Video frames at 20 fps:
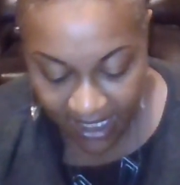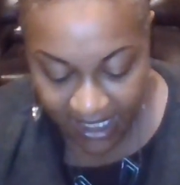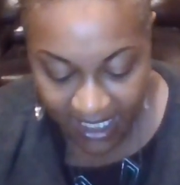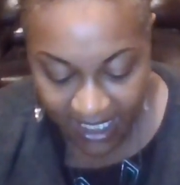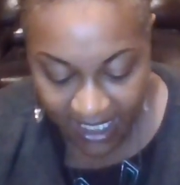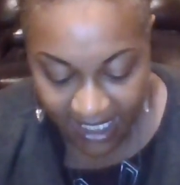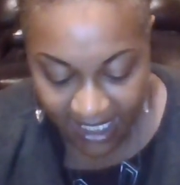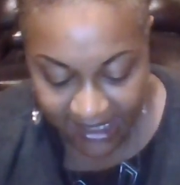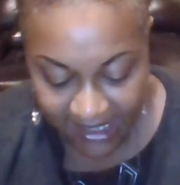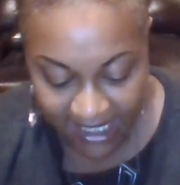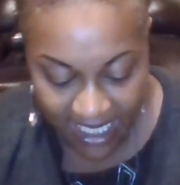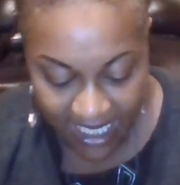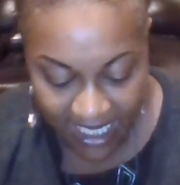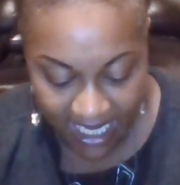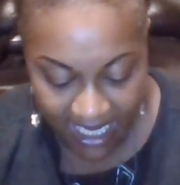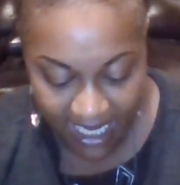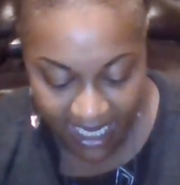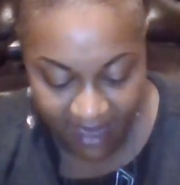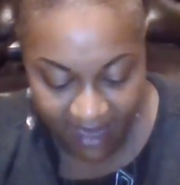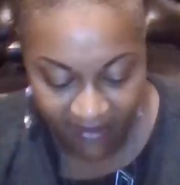Next, I
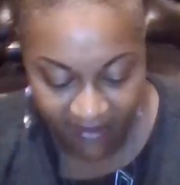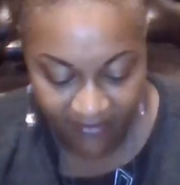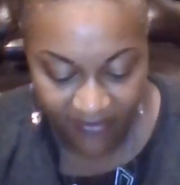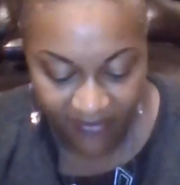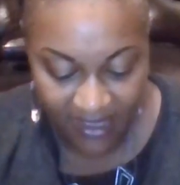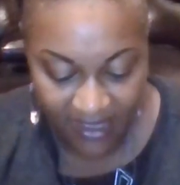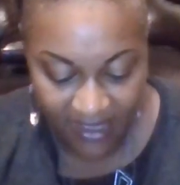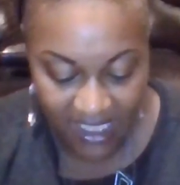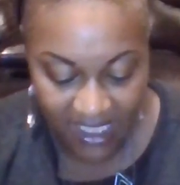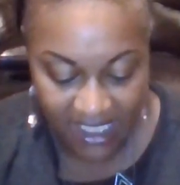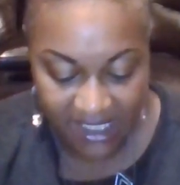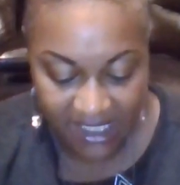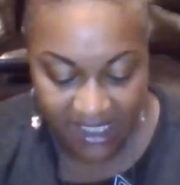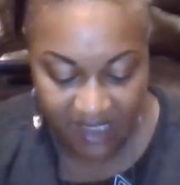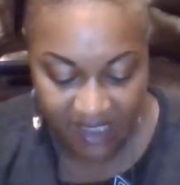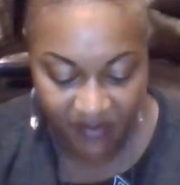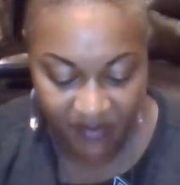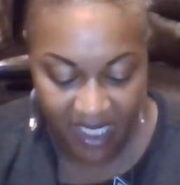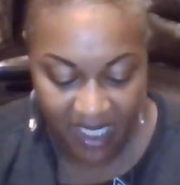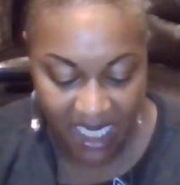have this
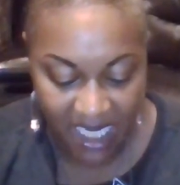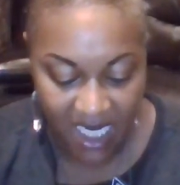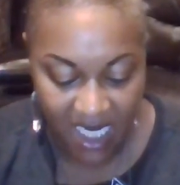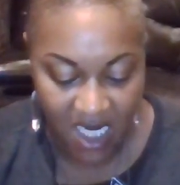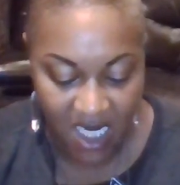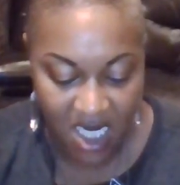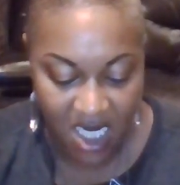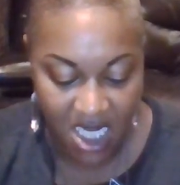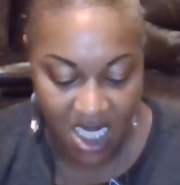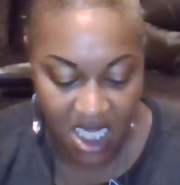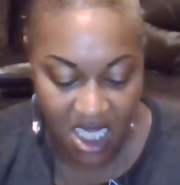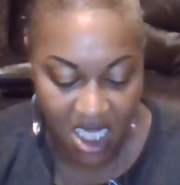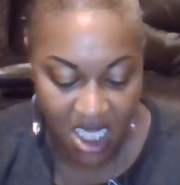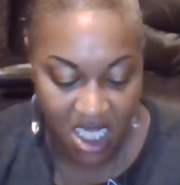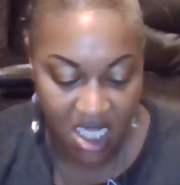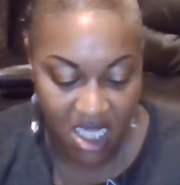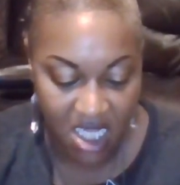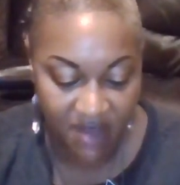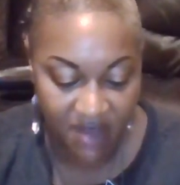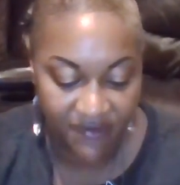pair
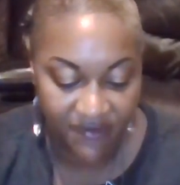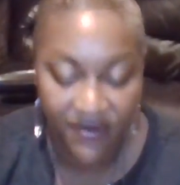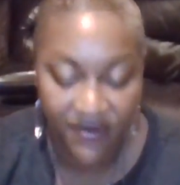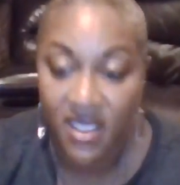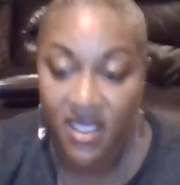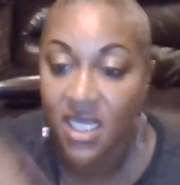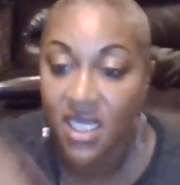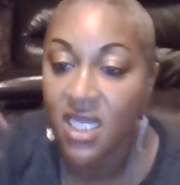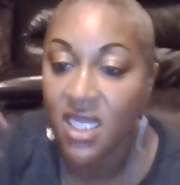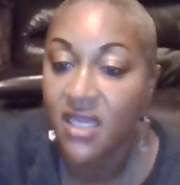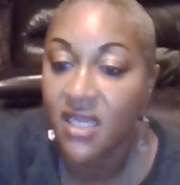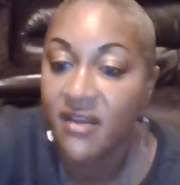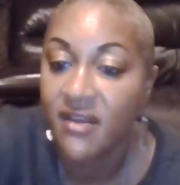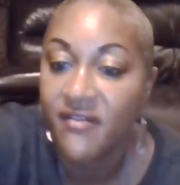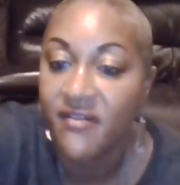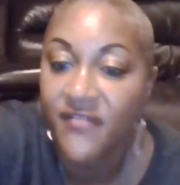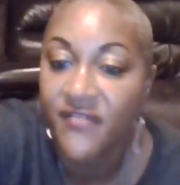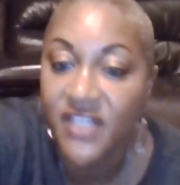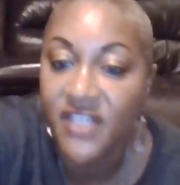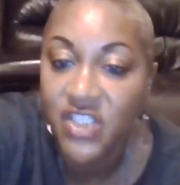of
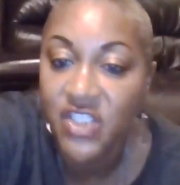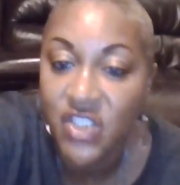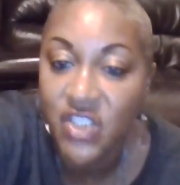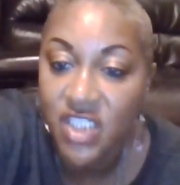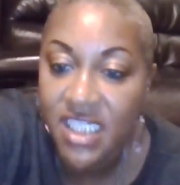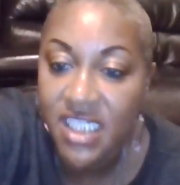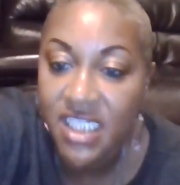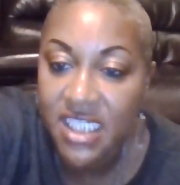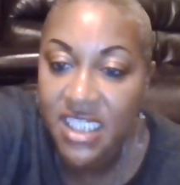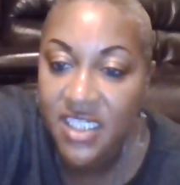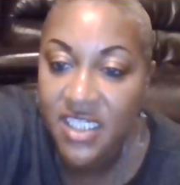fishhook